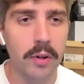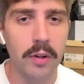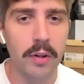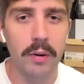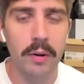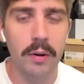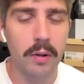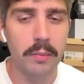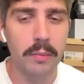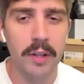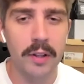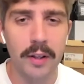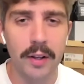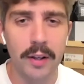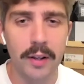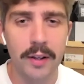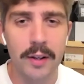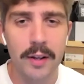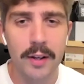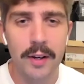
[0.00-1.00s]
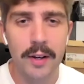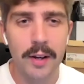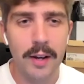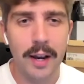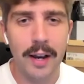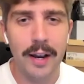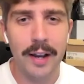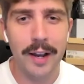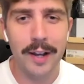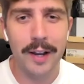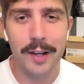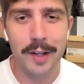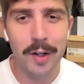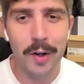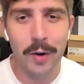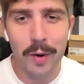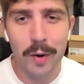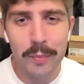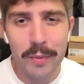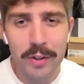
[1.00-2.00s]
You know what I mean? Like, I've
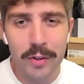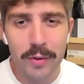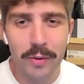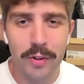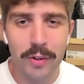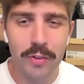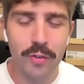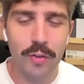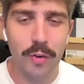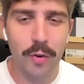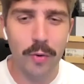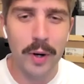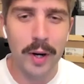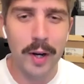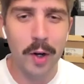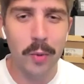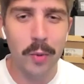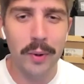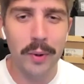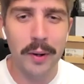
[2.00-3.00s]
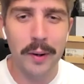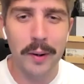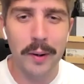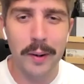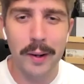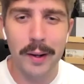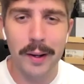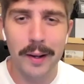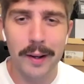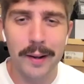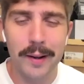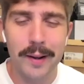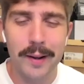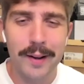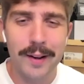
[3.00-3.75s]
been doing this for a while, but